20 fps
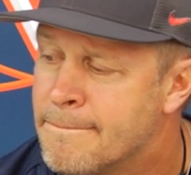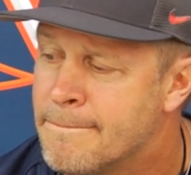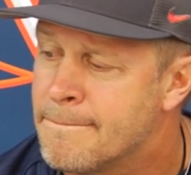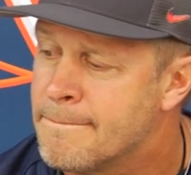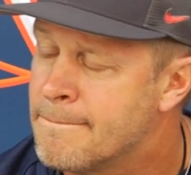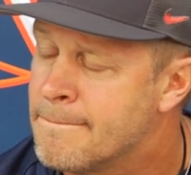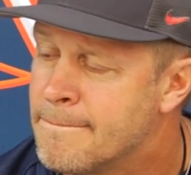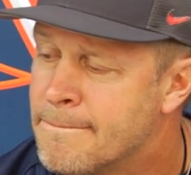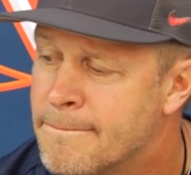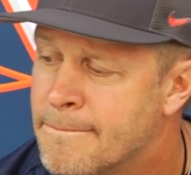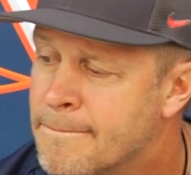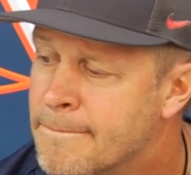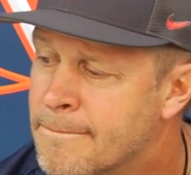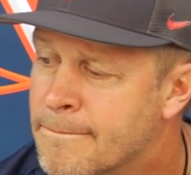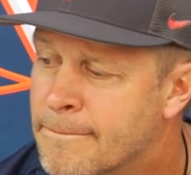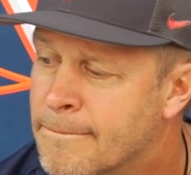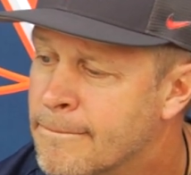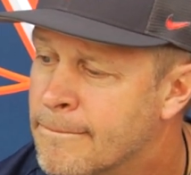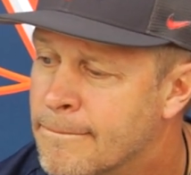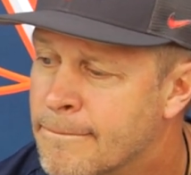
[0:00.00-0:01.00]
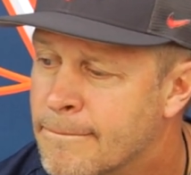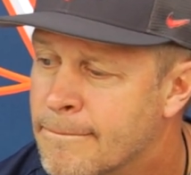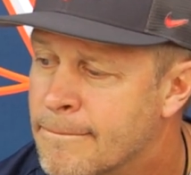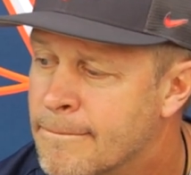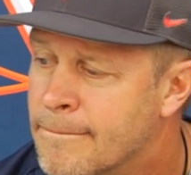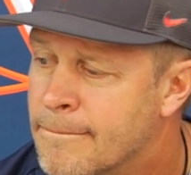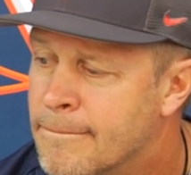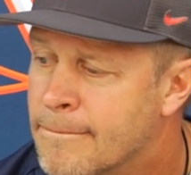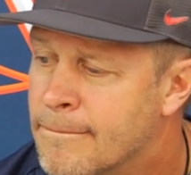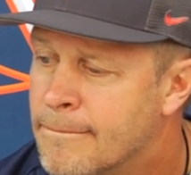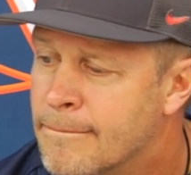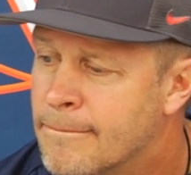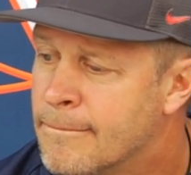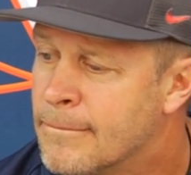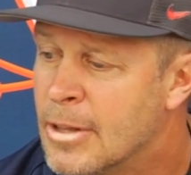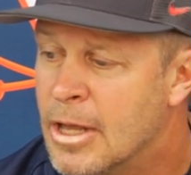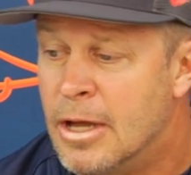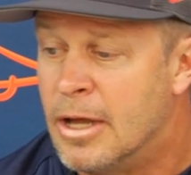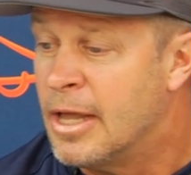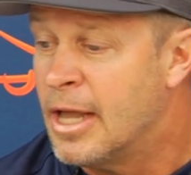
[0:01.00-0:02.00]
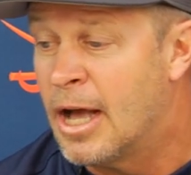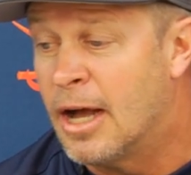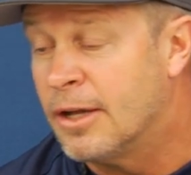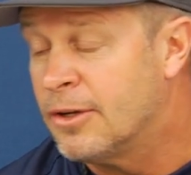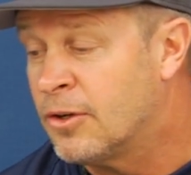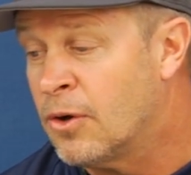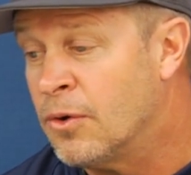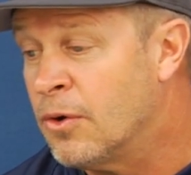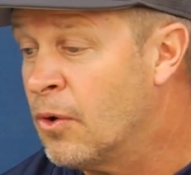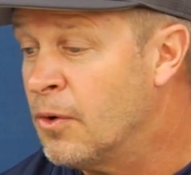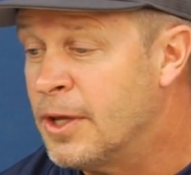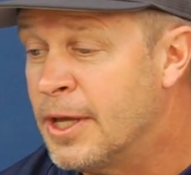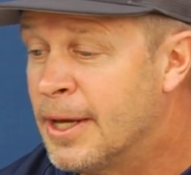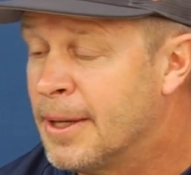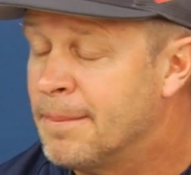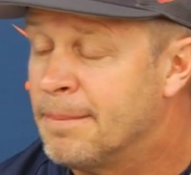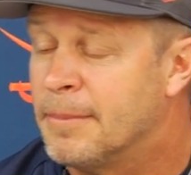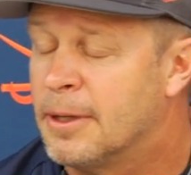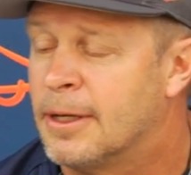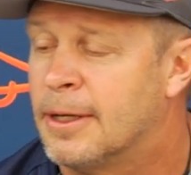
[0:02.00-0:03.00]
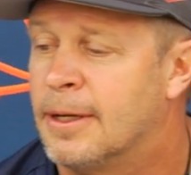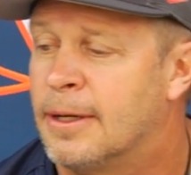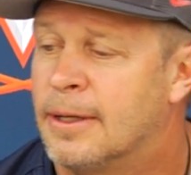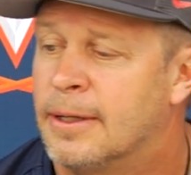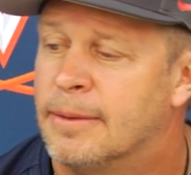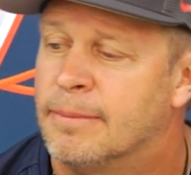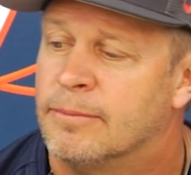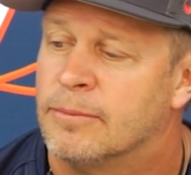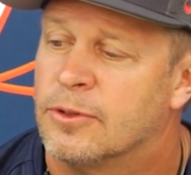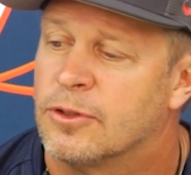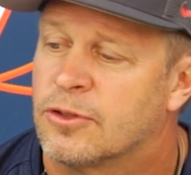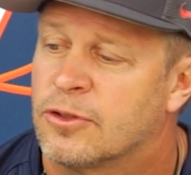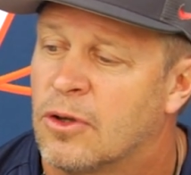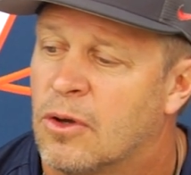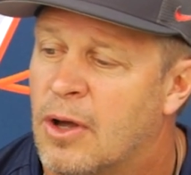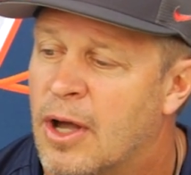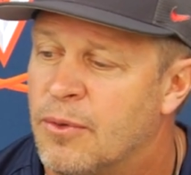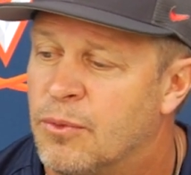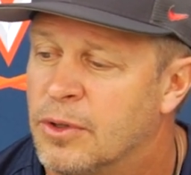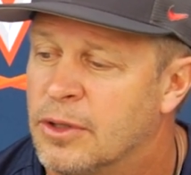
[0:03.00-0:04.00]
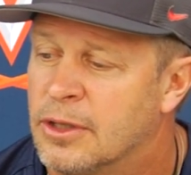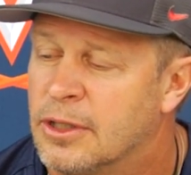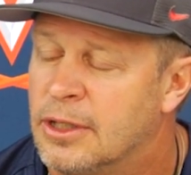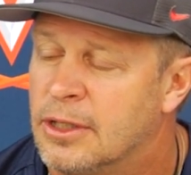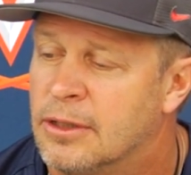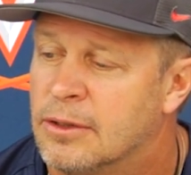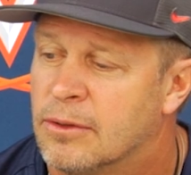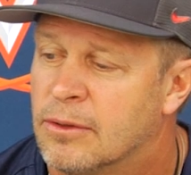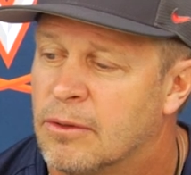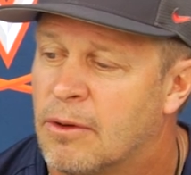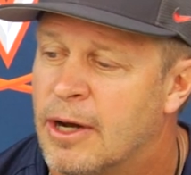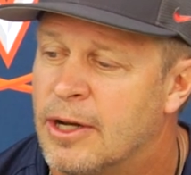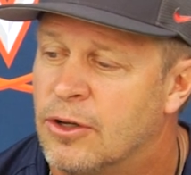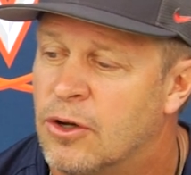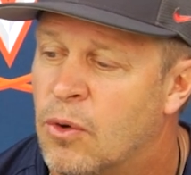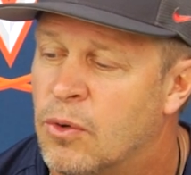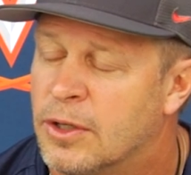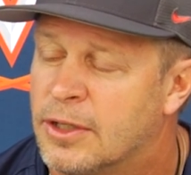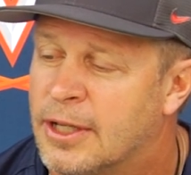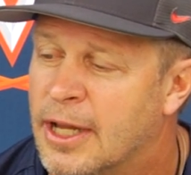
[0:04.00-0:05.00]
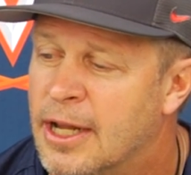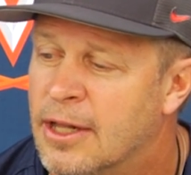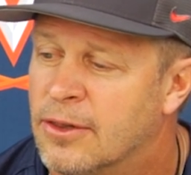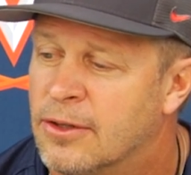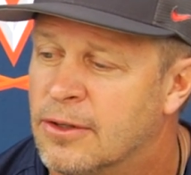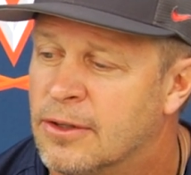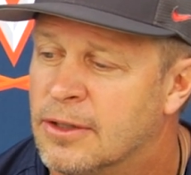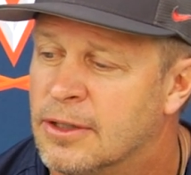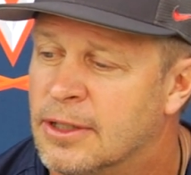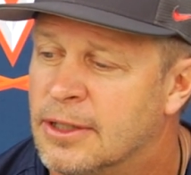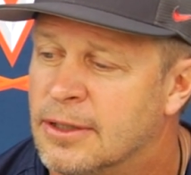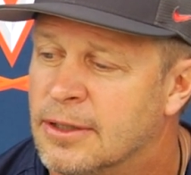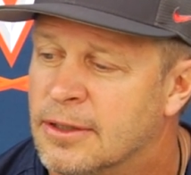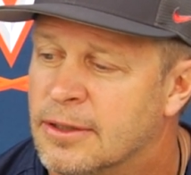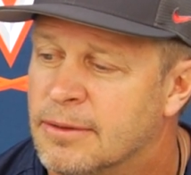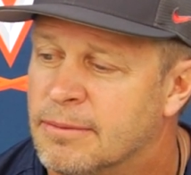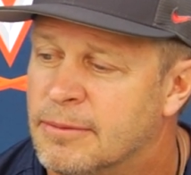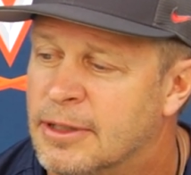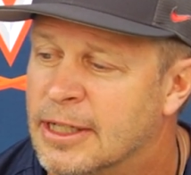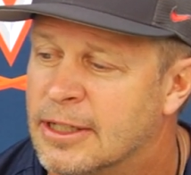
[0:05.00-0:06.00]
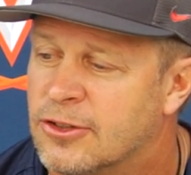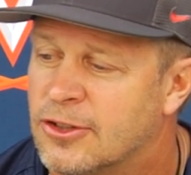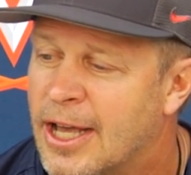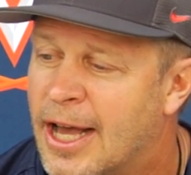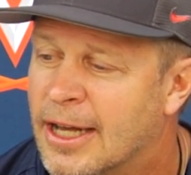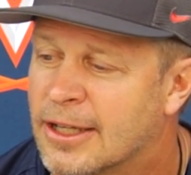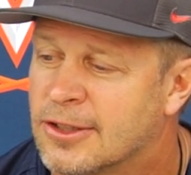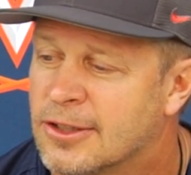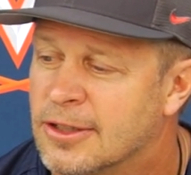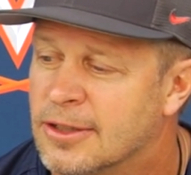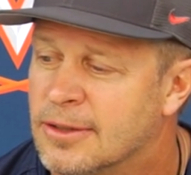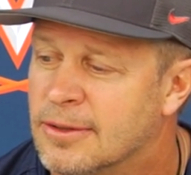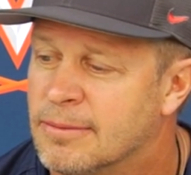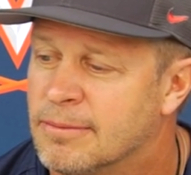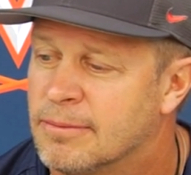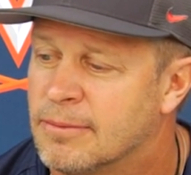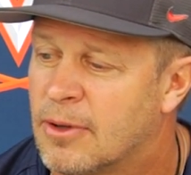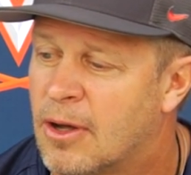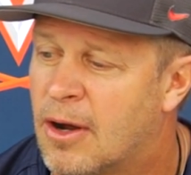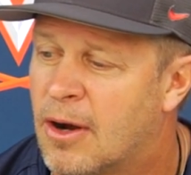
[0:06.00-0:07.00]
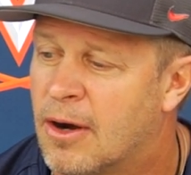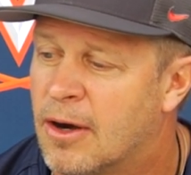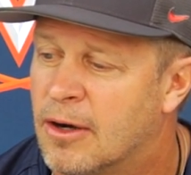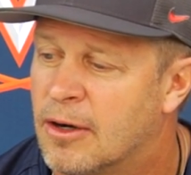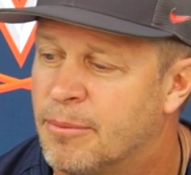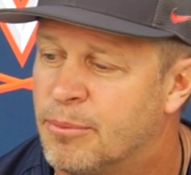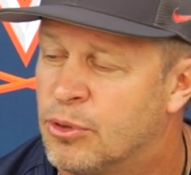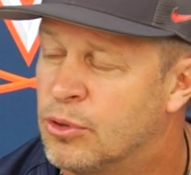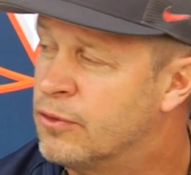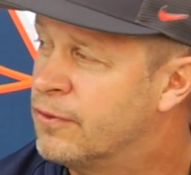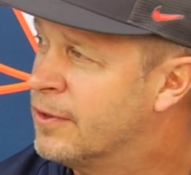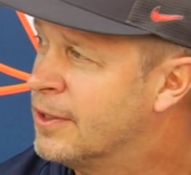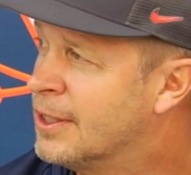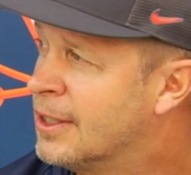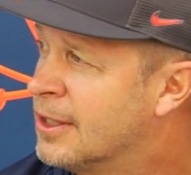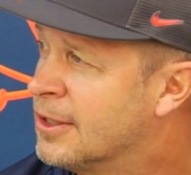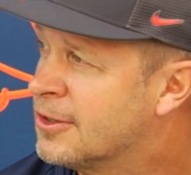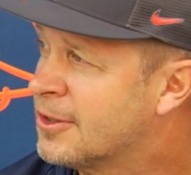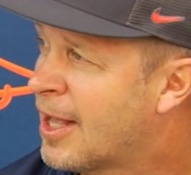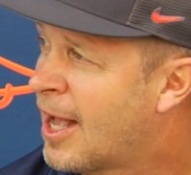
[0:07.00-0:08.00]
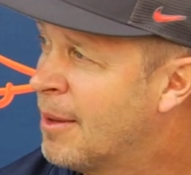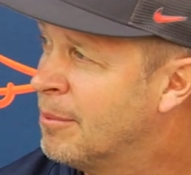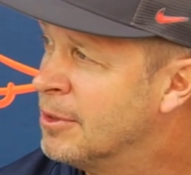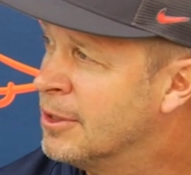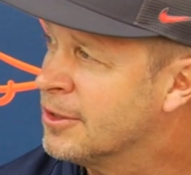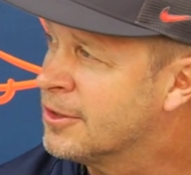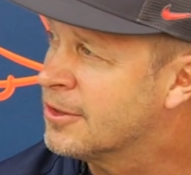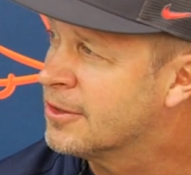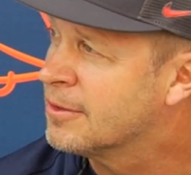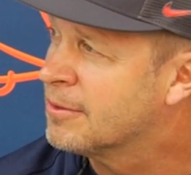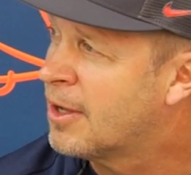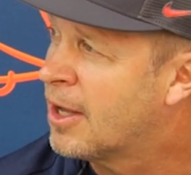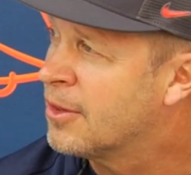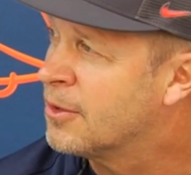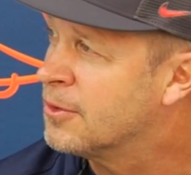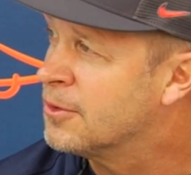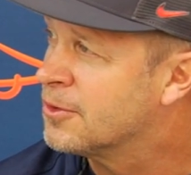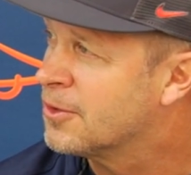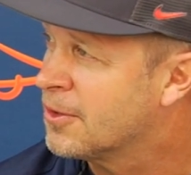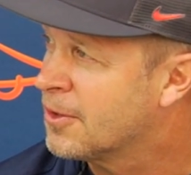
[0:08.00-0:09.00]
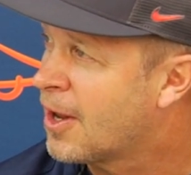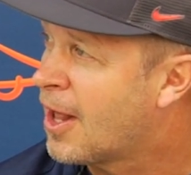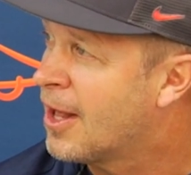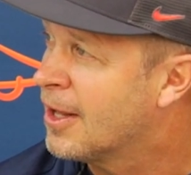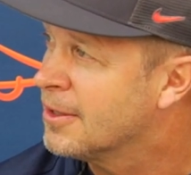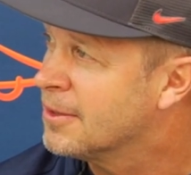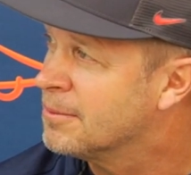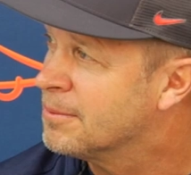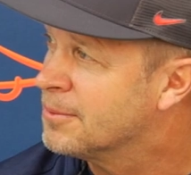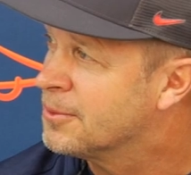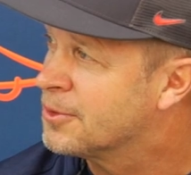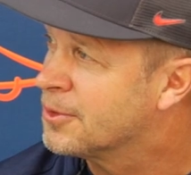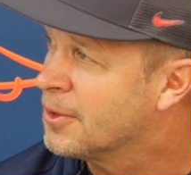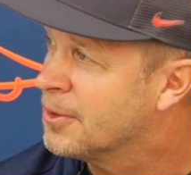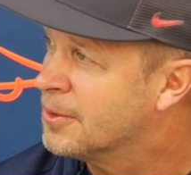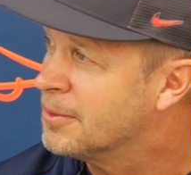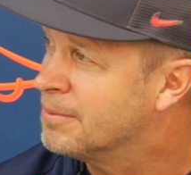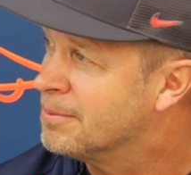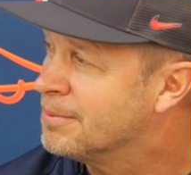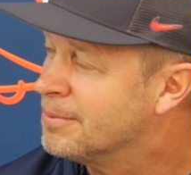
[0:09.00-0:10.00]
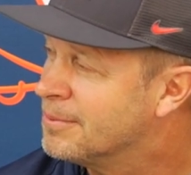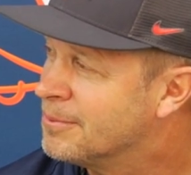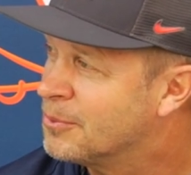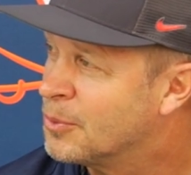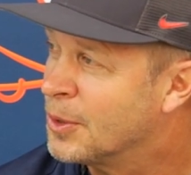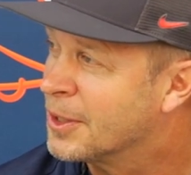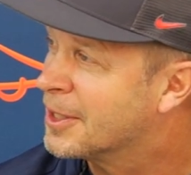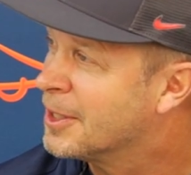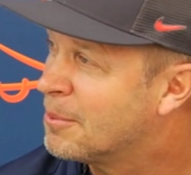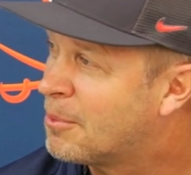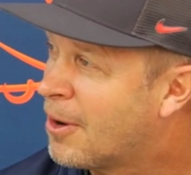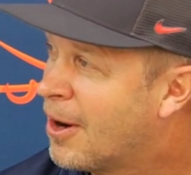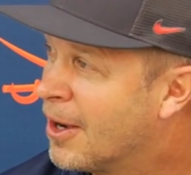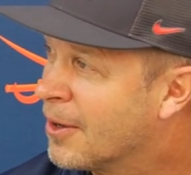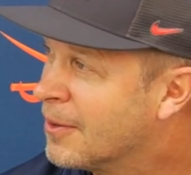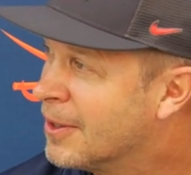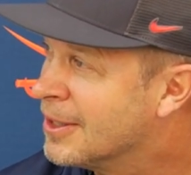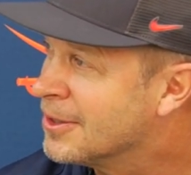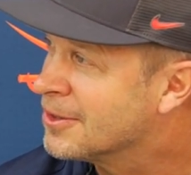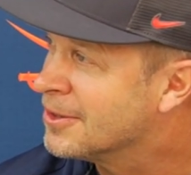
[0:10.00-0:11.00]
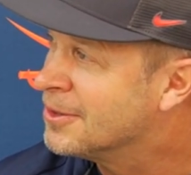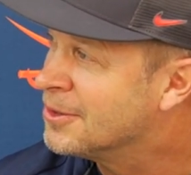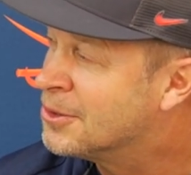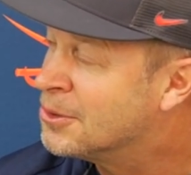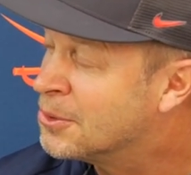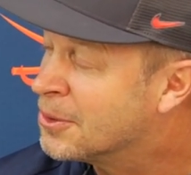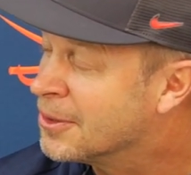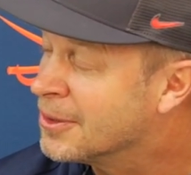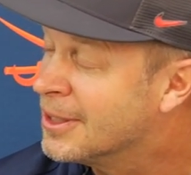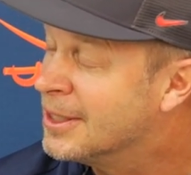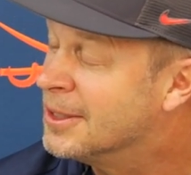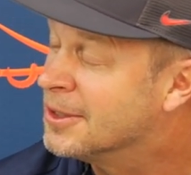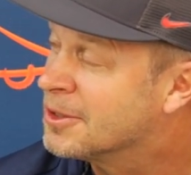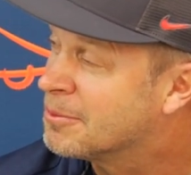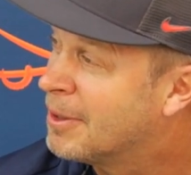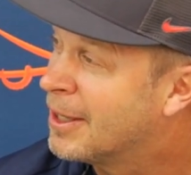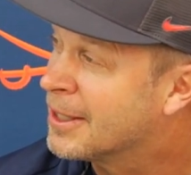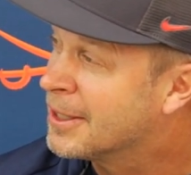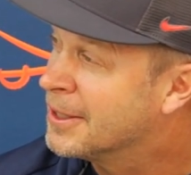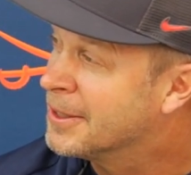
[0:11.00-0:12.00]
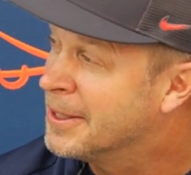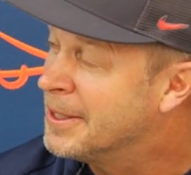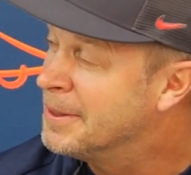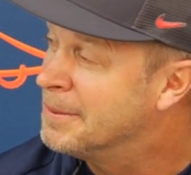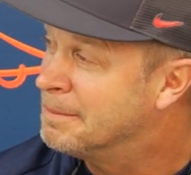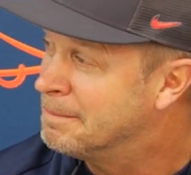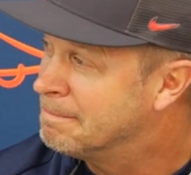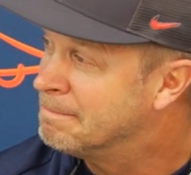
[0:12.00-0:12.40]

Um, how do you feel about that spot? Yeah, don't know yet. Um, so I really, right, Noah Taylor and Nick Jackson are proven and established. Others are not. So work in progress and too early to speculate.